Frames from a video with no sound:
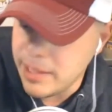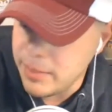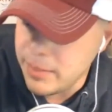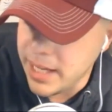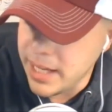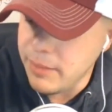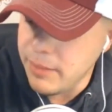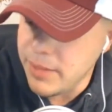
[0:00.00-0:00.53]
I
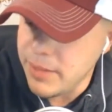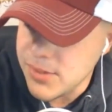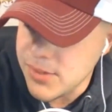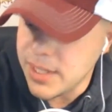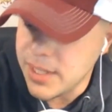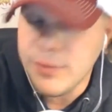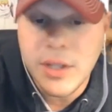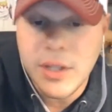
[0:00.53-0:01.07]
mean,
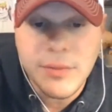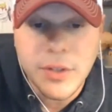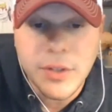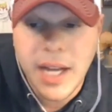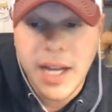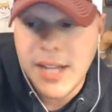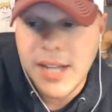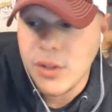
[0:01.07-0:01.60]
obviously, if you
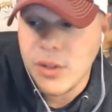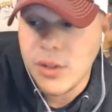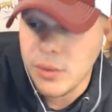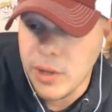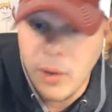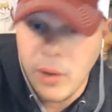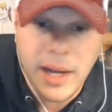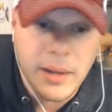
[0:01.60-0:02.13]
guys don't
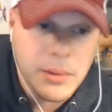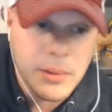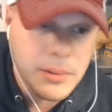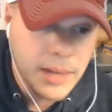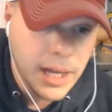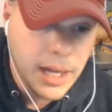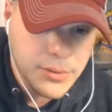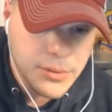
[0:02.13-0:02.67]
know,
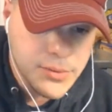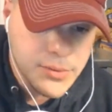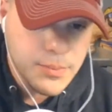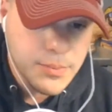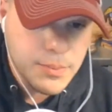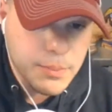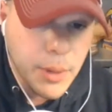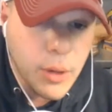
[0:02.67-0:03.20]
I'll
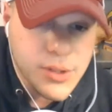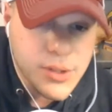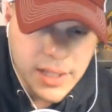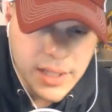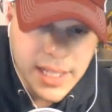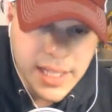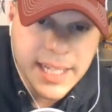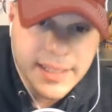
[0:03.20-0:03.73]
post the
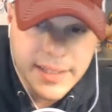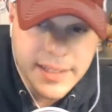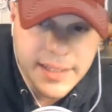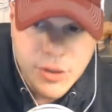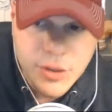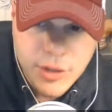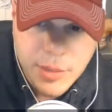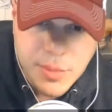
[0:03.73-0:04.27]
link in the
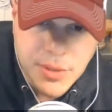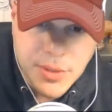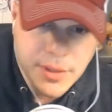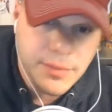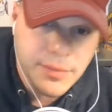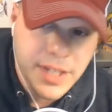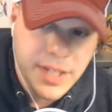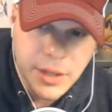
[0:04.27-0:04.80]
description to
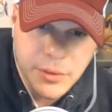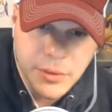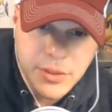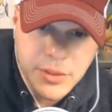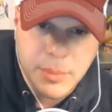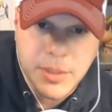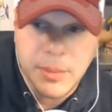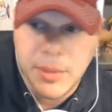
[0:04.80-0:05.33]
the video.
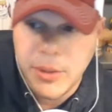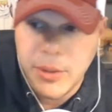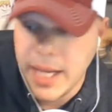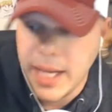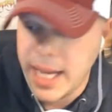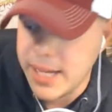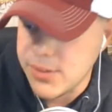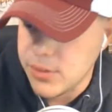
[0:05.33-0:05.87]
WWE
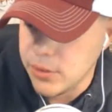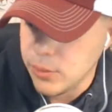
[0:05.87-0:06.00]
has it on